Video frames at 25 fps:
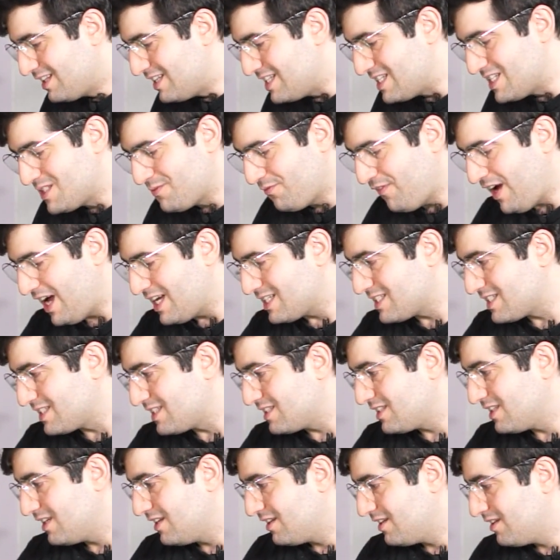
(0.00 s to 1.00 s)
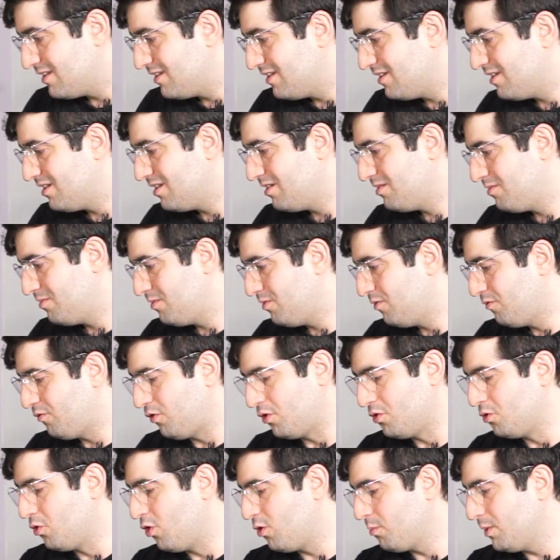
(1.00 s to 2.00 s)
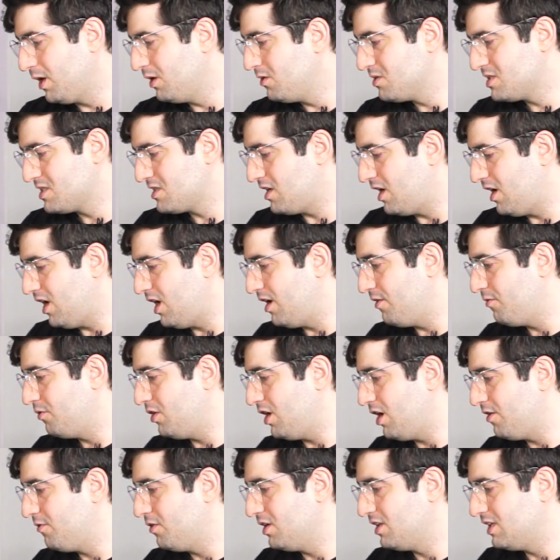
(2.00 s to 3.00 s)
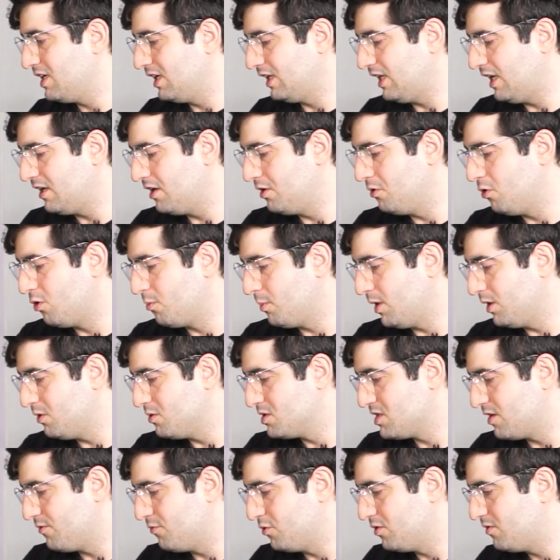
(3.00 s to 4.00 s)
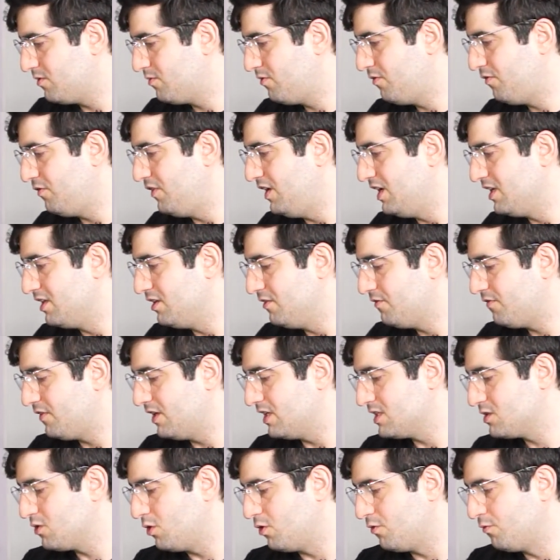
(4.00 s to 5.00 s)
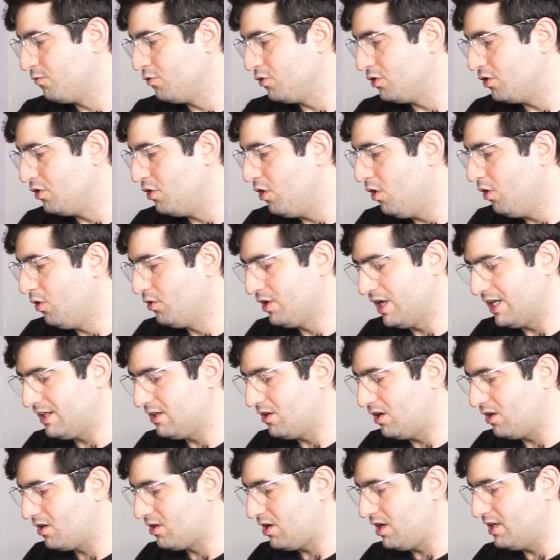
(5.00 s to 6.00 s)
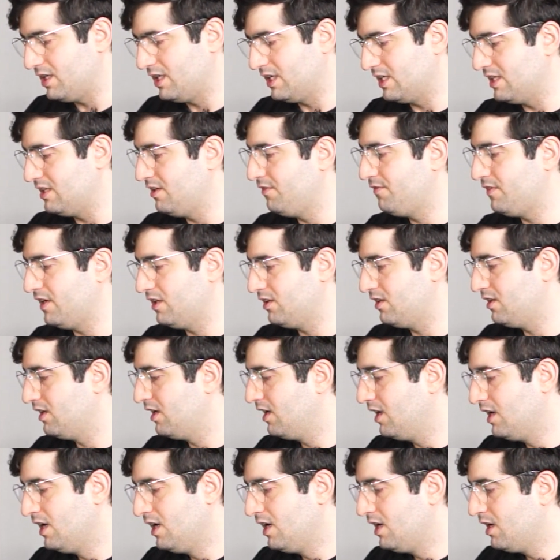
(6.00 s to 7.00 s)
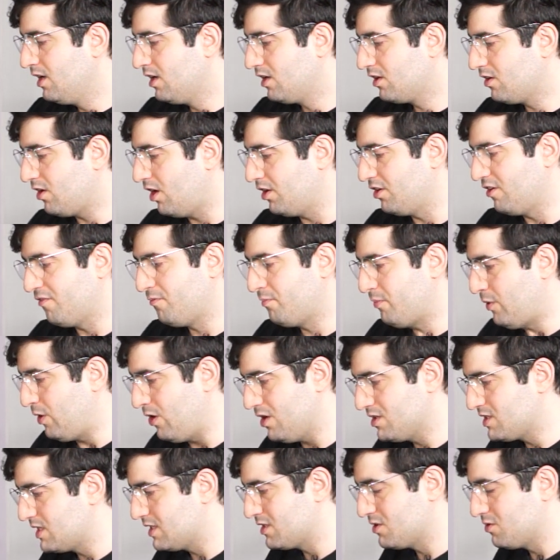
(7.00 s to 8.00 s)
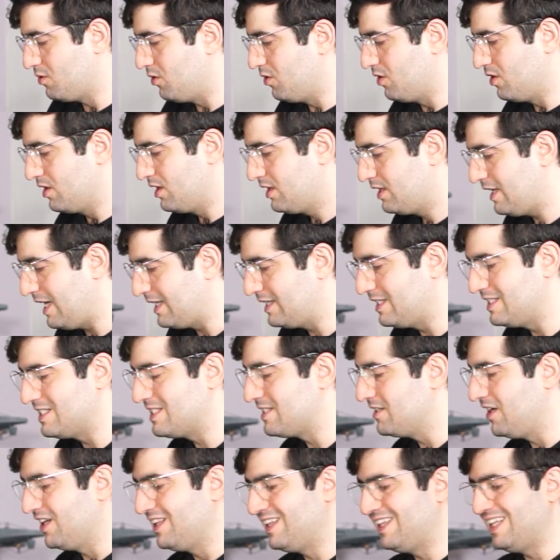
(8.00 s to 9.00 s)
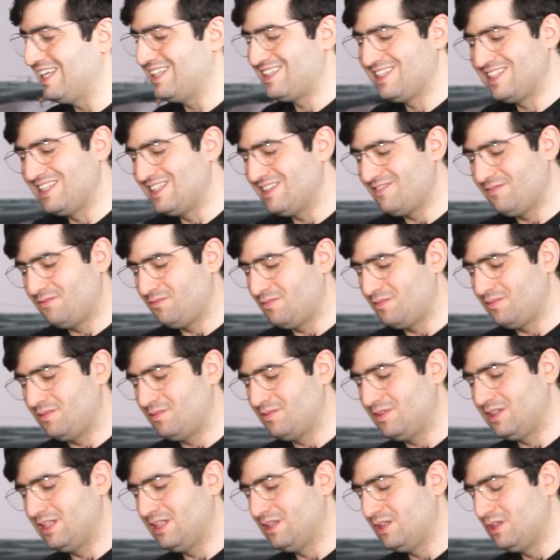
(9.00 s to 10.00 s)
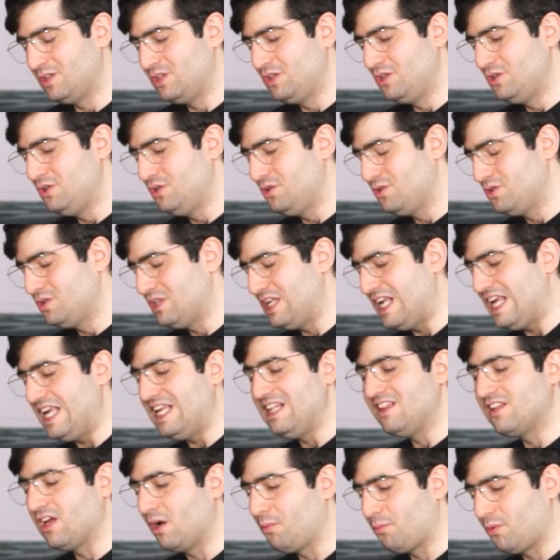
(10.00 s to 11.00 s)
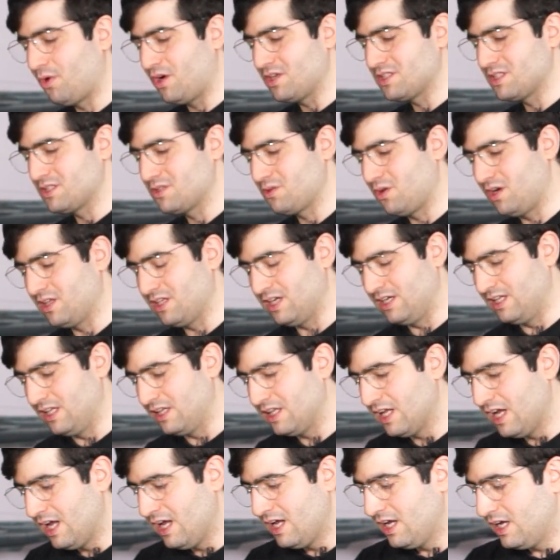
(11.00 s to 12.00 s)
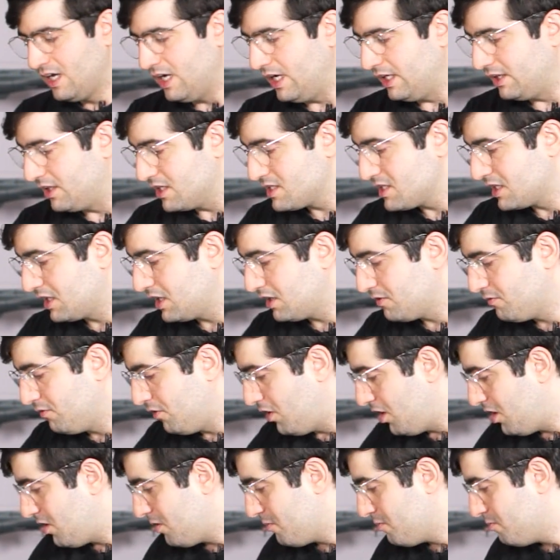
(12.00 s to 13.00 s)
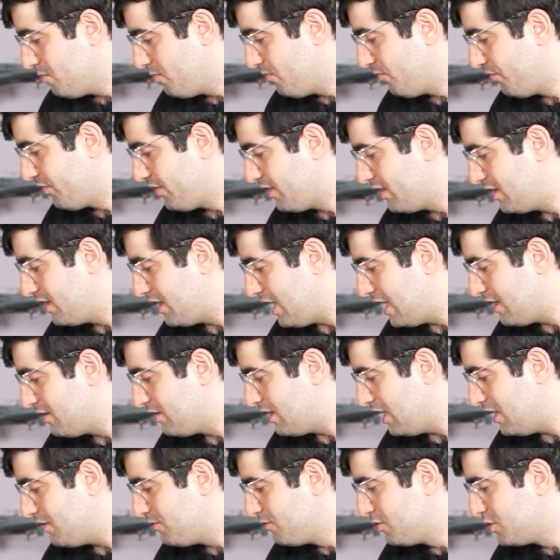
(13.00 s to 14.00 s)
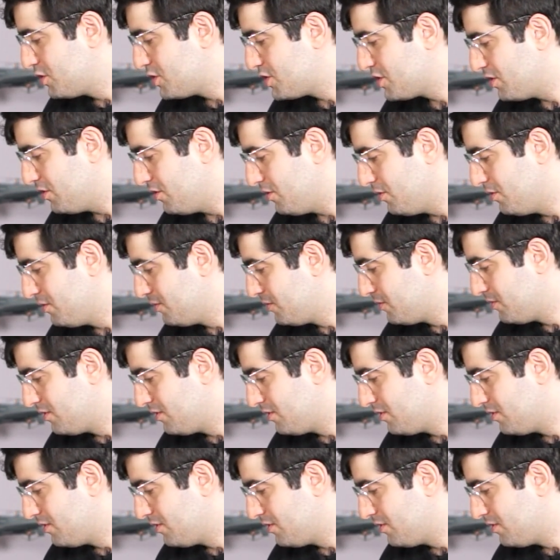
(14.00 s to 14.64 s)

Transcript: fast. For normal users, I wouldn't think that a normal user would feel a difference or would know that they're running a different kind of processor, that it's not the Intel processor under it. It doesn't get warm. That would show.